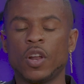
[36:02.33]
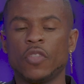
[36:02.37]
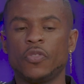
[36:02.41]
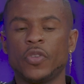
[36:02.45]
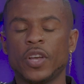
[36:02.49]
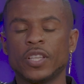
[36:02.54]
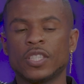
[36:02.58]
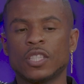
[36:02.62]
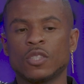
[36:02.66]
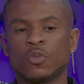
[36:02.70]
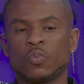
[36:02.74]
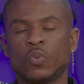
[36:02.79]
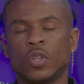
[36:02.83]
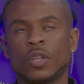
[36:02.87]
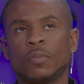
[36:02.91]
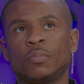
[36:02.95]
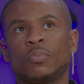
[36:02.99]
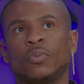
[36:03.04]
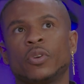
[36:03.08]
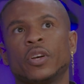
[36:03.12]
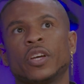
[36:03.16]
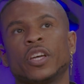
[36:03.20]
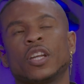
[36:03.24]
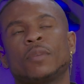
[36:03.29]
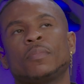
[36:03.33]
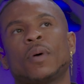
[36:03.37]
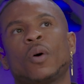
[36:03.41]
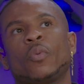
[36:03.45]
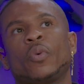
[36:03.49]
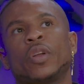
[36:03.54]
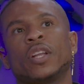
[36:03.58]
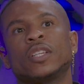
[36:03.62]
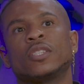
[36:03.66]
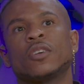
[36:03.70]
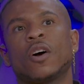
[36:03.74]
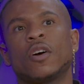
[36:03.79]
of the things that's really brilliant about
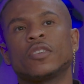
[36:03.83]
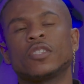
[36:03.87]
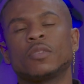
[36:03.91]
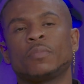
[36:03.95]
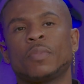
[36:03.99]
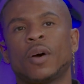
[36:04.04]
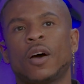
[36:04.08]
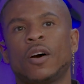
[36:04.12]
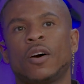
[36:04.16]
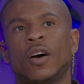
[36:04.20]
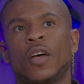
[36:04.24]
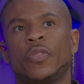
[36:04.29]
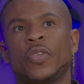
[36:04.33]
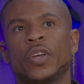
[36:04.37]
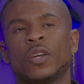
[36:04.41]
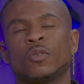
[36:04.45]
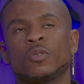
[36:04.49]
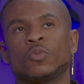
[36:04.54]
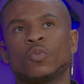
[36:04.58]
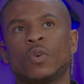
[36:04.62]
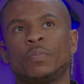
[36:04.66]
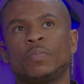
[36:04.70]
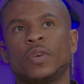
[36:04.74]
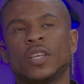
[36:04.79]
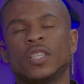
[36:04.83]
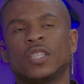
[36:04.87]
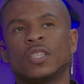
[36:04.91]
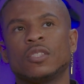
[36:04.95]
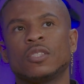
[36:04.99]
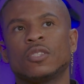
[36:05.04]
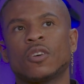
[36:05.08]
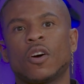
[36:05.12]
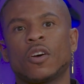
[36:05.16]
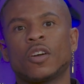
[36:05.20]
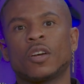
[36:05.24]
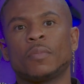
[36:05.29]
what he talks about, I think it was one piece he's
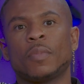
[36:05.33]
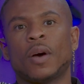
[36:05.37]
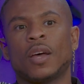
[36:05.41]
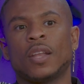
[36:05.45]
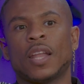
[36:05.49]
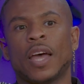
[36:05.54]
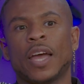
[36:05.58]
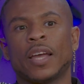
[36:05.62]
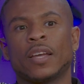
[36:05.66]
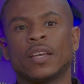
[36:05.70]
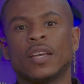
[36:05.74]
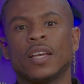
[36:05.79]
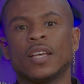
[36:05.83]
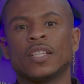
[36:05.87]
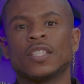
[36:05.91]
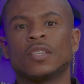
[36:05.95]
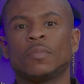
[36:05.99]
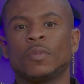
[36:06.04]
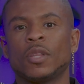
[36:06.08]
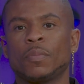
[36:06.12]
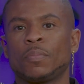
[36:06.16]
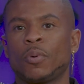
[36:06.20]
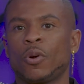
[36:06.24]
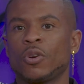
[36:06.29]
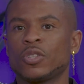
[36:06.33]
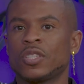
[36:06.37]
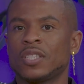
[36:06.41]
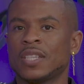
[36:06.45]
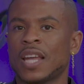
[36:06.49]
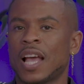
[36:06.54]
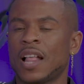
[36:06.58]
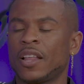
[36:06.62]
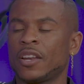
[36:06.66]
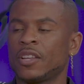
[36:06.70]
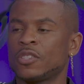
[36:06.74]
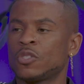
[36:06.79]
talking about like some of the
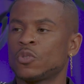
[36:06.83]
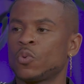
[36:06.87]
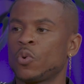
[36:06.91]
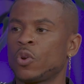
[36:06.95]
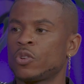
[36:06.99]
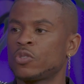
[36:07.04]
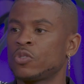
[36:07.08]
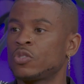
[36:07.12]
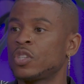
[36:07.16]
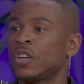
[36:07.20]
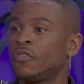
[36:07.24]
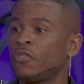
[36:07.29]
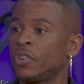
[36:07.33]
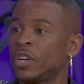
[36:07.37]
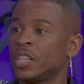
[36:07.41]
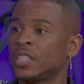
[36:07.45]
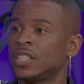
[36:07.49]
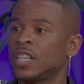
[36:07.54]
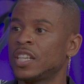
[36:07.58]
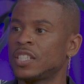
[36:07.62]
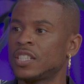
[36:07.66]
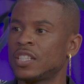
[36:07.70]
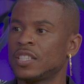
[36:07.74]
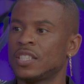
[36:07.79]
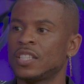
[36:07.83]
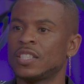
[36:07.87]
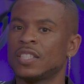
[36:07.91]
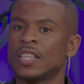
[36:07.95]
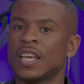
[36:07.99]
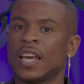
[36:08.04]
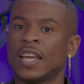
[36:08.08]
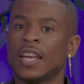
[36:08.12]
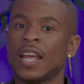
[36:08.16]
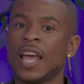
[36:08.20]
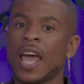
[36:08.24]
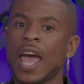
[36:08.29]
personality disorders or different conditions. He
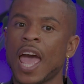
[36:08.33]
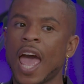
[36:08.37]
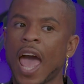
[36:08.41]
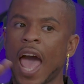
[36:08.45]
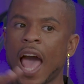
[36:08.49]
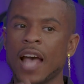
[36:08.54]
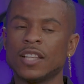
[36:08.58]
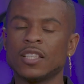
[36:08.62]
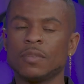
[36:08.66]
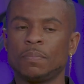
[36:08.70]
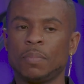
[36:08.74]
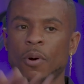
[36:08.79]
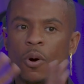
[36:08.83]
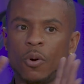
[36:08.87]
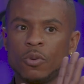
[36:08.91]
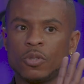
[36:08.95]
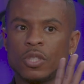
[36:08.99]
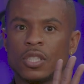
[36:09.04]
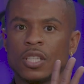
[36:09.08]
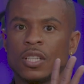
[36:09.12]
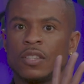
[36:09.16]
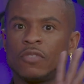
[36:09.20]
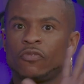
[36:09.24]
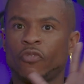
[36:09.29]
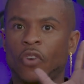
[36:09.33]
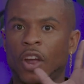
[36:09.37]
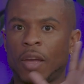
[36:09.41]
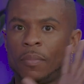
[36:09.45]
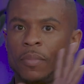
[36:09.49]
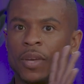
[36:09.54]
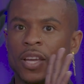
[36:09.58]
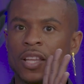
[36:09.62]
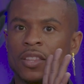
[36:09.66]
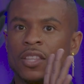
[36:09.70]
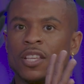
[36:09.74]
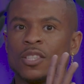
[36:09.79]
said, as opposed to
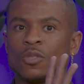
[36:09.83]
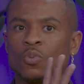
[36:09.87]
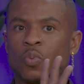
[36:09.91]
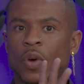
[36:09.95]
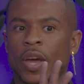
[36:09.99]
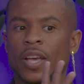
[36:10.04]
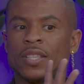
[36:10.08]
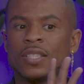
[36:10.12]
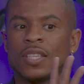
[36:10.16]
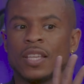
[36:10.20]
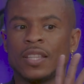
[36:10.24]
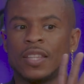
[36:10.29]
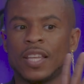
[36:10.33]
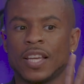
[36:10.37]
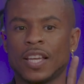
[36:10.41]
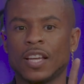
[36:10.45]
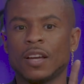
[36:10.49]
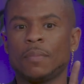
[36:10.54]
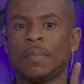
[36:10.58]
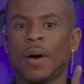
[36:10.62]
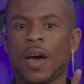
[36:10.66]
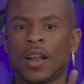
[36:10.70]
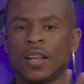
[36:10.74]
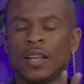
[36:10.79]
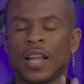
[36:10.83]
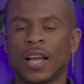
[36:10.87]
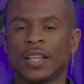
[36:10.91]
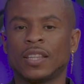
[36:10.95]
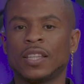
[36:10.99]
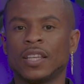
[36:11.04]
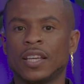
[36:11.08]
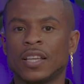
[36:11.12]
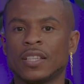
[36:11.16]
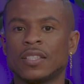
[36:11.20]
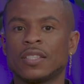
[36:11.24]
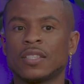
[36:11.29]
framing it this way, he said, thinking about it like
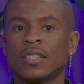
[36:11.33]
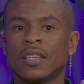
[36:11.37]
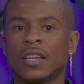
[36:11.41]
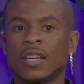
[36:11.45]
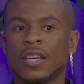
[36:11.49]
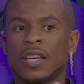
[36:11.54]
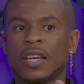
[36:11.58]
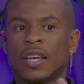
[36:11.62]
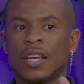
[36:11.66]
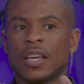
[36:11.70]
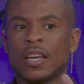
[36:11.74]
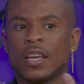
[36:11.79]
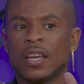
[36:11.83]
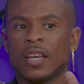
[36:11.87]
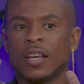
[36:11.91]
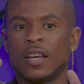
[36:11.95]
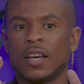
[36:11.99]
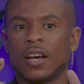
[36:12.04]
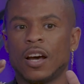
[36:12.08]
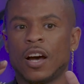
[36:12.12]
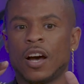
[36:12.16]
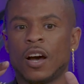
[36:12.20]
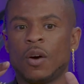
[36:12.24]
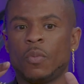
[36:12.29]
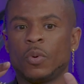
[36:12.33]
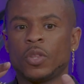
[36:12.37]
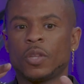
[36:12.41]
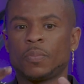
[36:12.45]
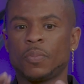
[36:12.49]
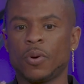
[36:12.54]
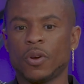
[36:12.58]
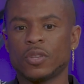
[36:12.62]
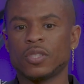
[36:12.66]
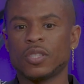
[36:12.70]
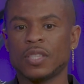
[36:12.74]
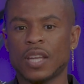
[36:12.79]
this, with the
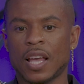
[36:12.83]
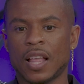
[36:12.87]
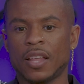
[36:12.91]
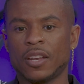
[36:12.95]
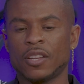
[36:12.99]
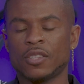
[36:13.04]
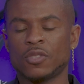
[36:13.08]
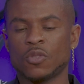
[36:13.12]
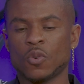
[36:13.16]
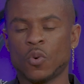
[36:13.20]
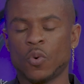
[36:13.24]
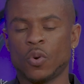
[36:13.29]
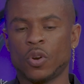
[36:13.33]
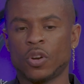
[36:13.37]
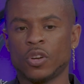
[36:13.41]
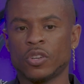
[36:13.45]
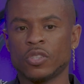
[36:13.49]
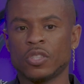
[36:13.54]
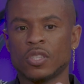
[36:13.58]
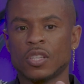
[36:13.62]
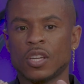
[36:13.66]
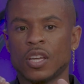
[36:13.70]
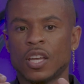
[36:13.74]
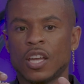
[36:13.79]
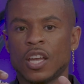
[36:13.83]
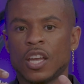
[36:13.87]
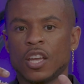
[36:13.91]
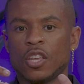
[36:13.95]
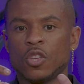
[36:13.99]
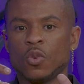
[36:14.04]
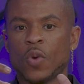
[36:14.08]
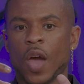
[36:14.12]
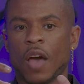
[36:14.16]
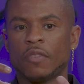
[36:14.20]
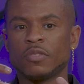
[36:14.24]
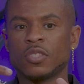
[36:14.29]
personality disorders,
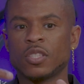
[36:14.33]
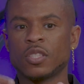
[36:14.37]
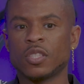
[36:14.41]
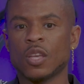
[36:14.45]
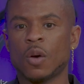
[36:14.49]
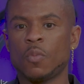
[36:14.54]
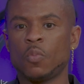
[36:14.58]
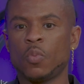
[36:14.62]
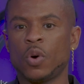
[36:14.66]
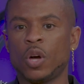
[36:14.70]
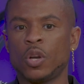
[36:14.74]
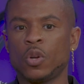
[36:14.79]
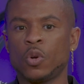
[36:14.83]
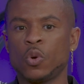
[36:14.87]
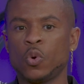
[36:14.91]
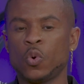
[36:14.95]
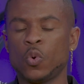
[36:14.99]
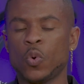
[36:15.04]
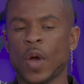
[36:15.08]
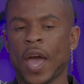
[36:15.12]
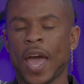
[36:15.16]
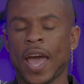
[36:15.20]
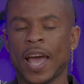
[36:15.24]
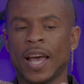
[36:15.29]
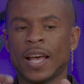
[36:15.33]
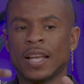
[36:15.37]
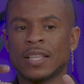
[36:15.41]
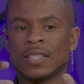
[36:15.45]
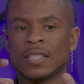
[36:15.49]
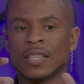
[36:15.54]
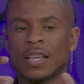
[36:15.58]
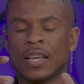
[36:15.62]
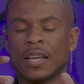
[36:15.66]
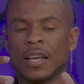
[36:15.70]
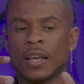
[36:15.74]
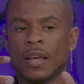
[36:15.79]
you have someone who
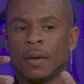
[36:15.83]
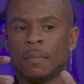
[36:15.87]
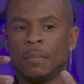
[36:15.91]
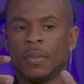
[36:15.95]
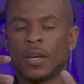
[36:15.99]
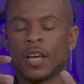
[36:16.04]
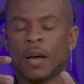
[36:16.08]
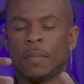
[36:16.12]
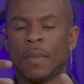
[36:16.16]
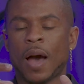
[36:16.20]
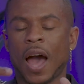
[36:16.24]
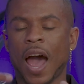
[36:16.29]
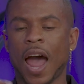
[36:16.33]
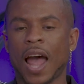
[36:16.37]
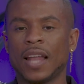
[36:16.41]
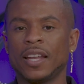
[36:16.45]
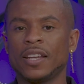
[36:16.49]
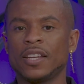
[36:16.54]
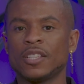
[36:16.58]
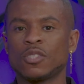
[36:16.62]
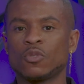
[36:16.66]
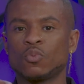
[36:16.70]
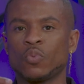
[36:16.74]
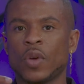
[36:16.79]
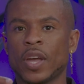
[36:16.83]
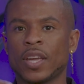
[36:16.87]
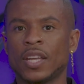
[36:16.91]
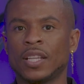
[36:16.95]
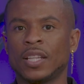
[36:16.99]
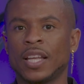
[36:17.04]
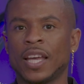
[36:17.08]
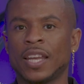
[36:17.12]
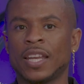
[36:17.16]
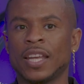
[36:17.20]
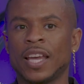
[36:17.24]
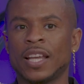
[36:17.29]
has become highly
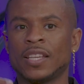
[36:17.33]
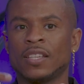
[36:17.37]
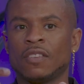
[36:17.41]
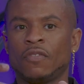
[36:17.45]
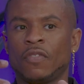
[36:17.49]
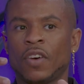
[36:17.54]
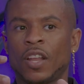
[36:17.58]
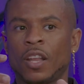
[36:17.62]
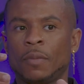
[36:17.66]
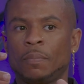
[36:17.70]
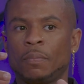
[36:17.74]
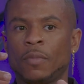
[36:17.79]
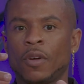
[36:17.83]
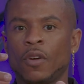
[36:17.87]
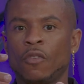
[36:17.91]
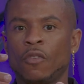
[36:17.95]
dysregulated and developed